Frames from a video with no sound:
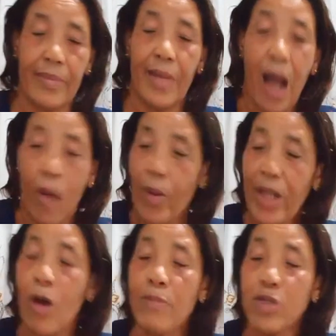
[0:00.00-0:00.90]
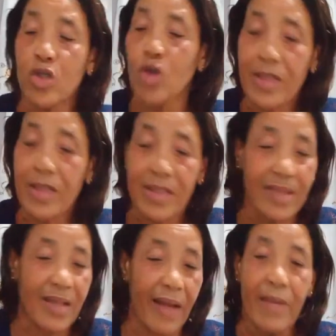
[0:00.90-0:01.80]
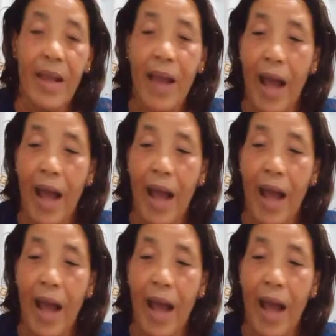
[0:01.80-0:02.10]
And when it comes to justice and